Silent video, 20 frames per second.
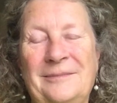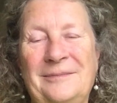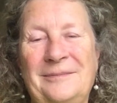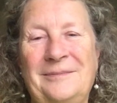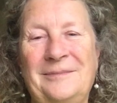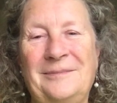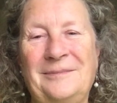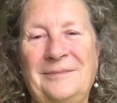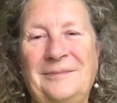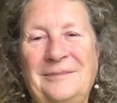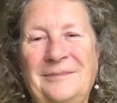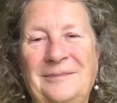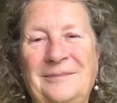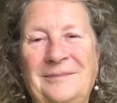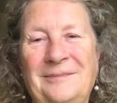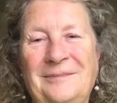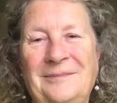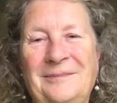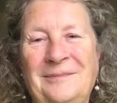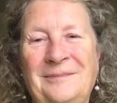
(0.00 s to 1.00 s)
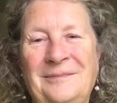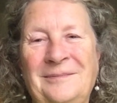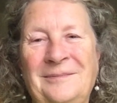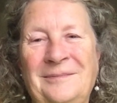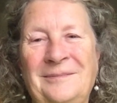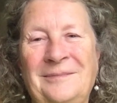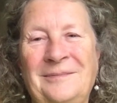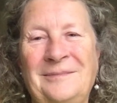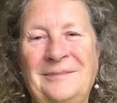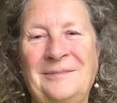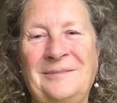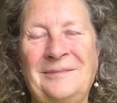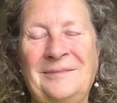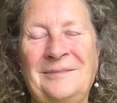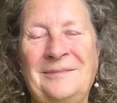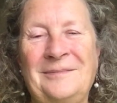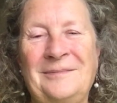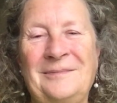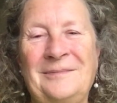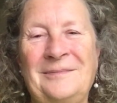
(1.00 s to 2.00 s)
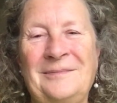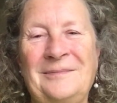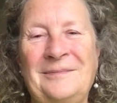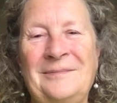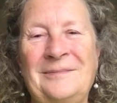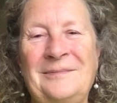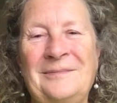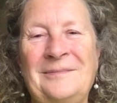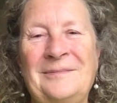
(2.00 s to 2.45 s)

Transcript: No one is speaking in this clip.